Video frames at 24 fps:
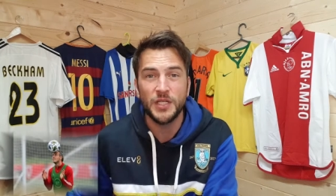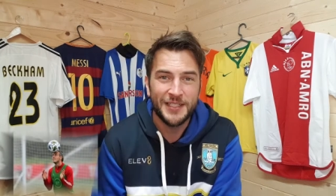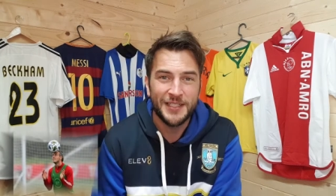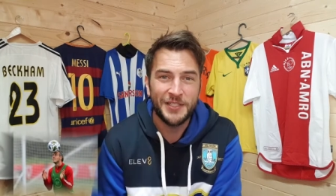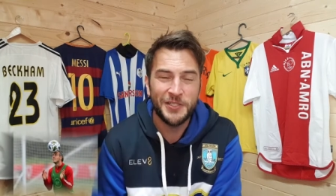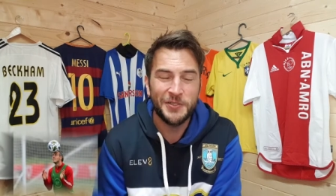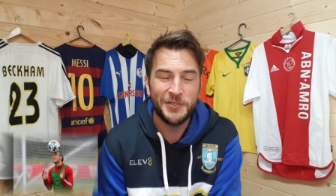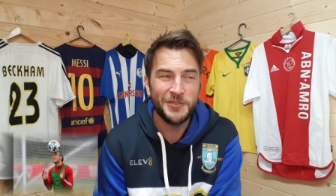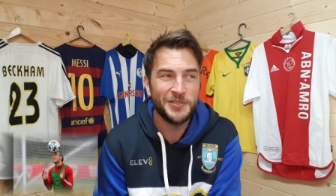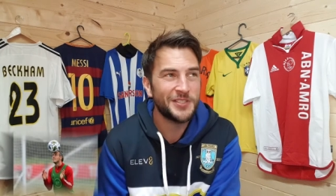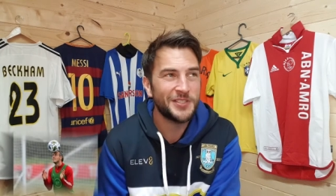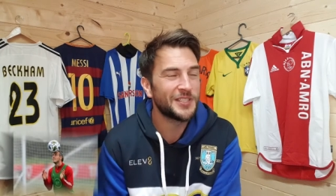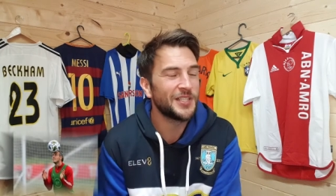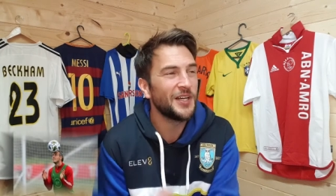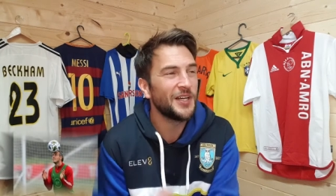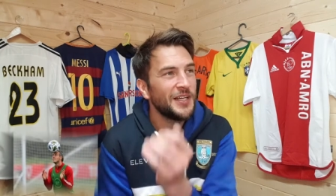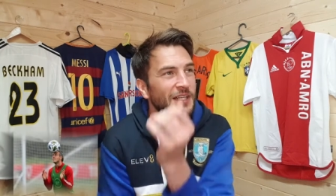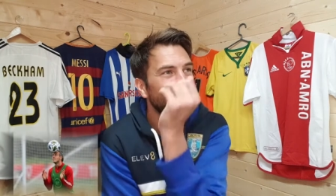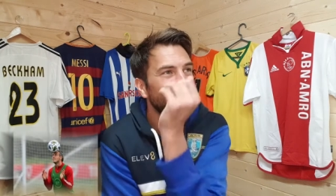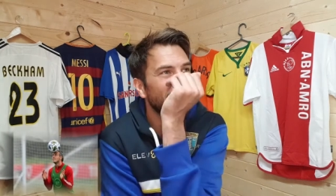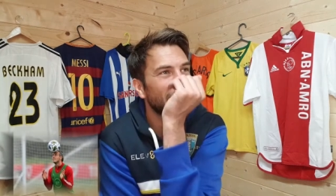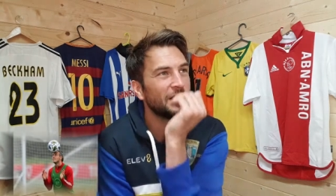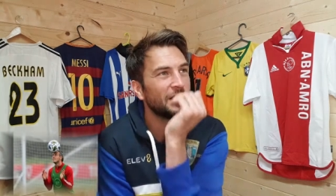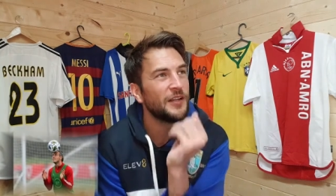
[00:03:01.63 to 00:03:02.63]
Who's
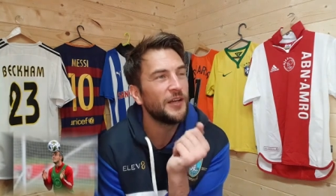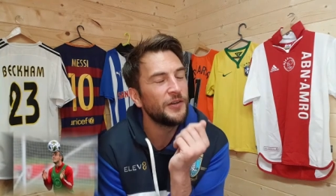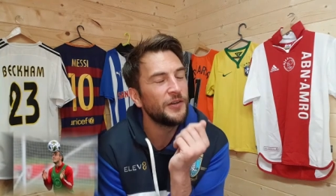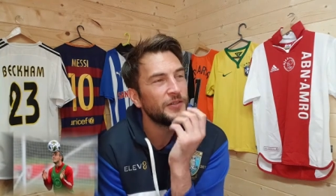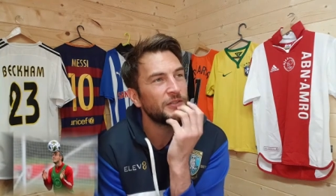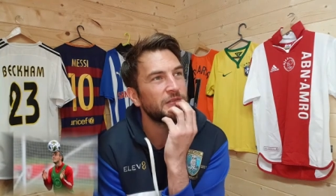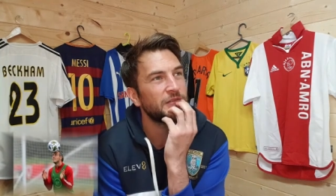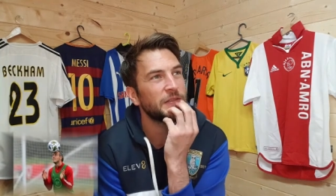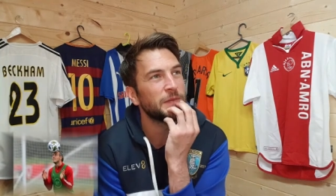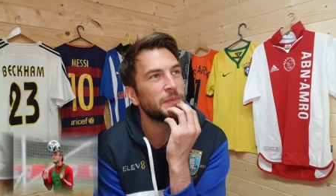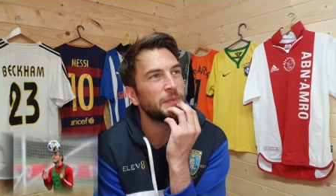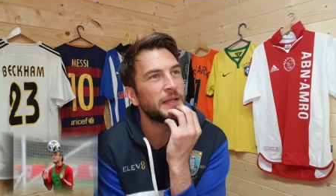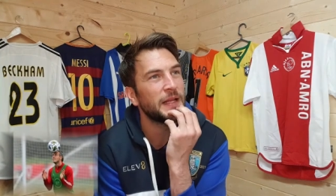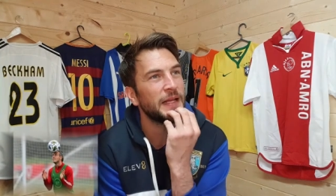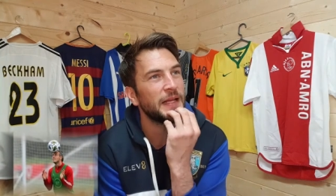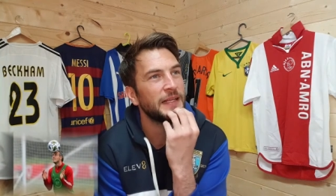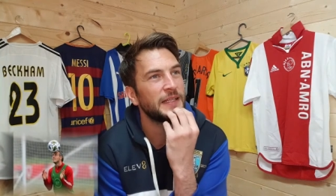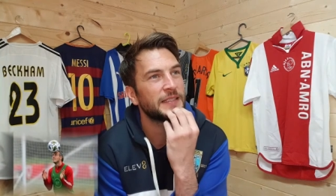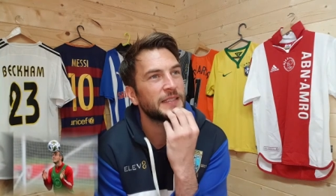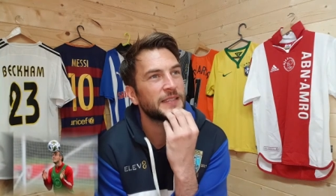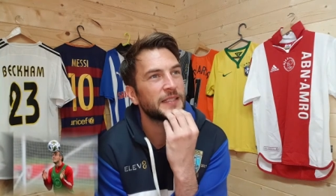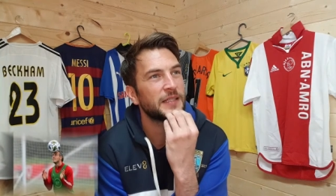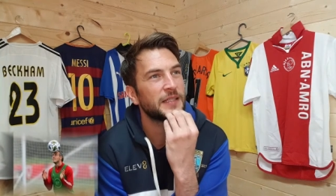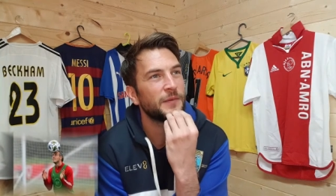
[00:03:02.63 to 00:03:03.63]
signing loads of
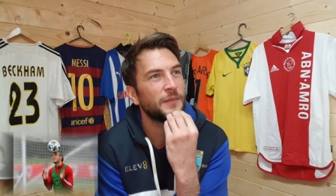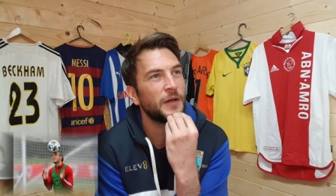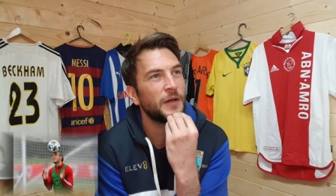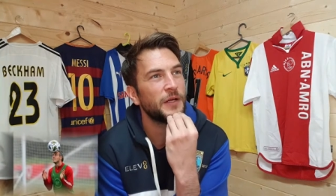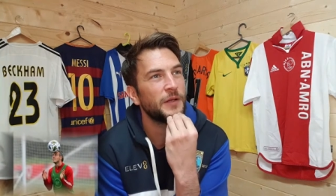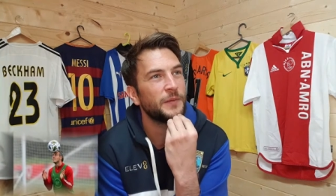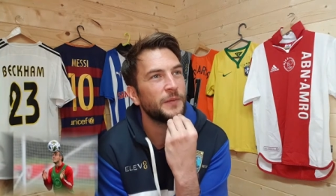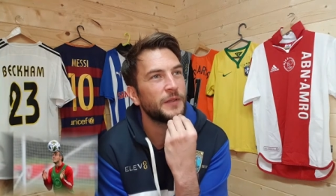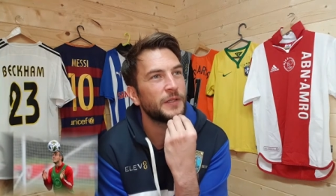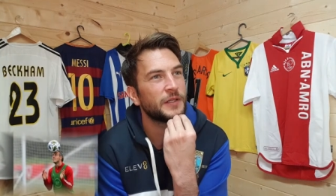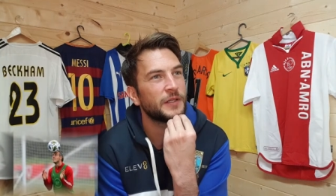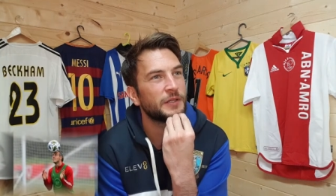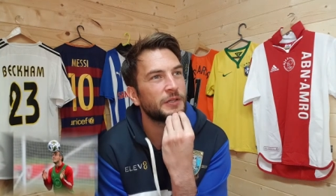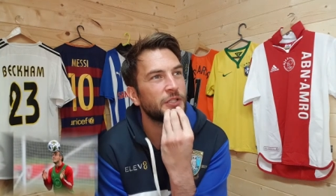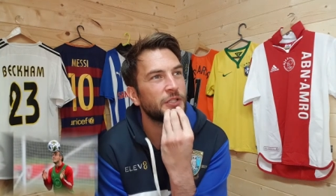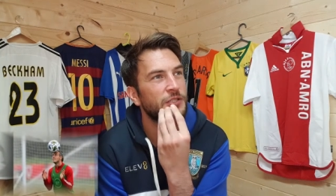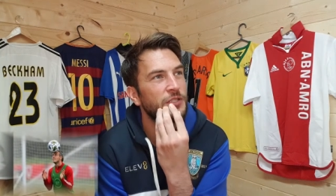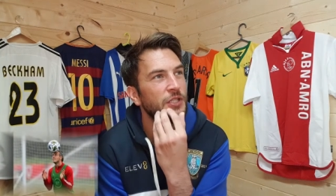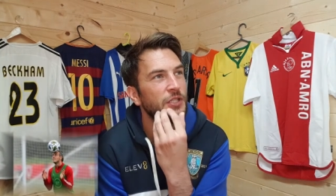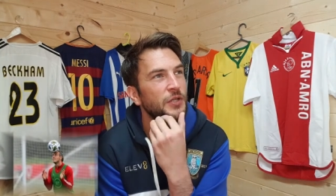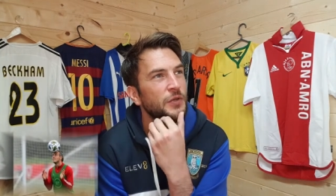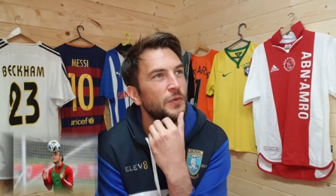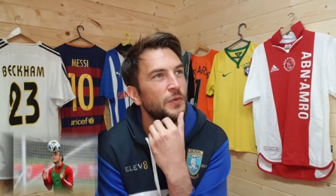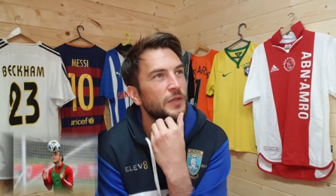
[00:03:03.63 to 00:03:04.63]
players at the moment and could
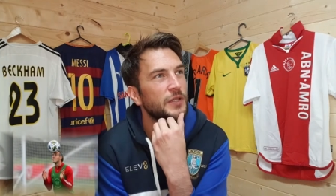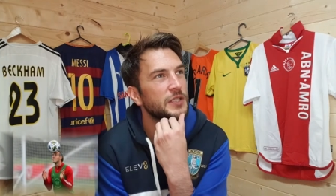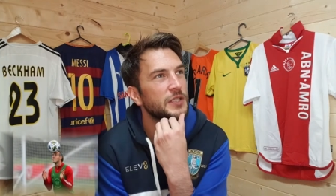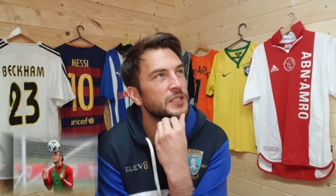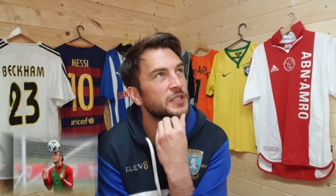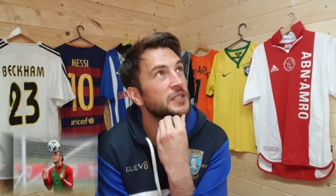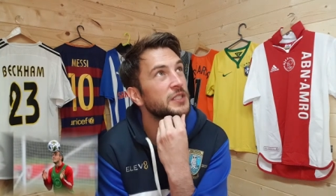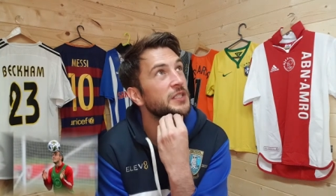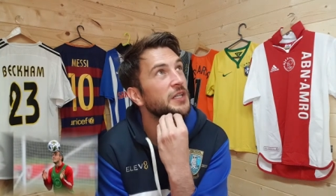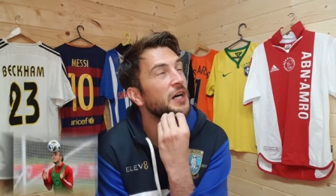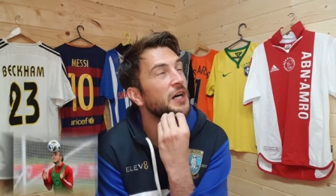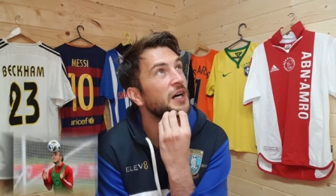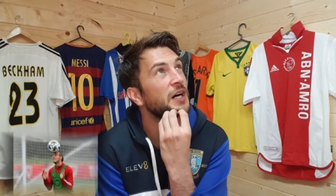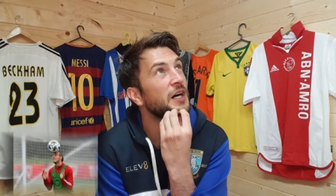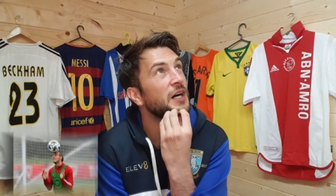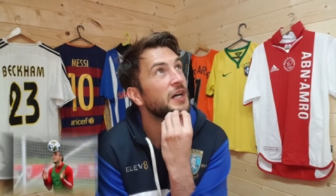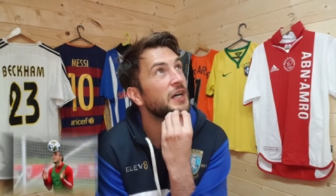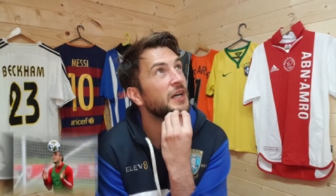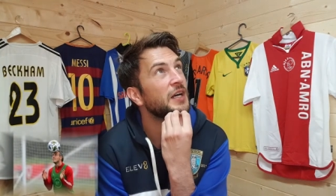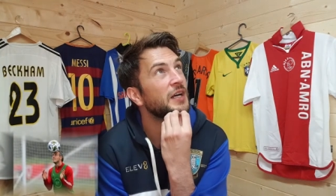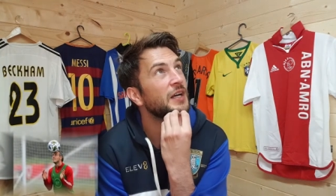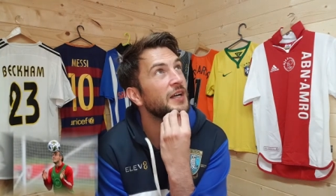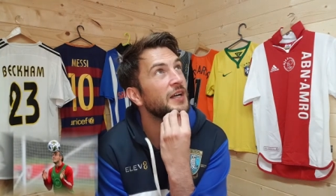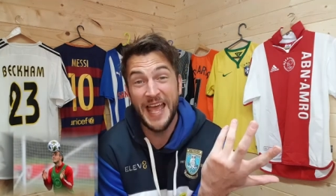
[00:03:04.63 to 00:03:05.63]
do with a star?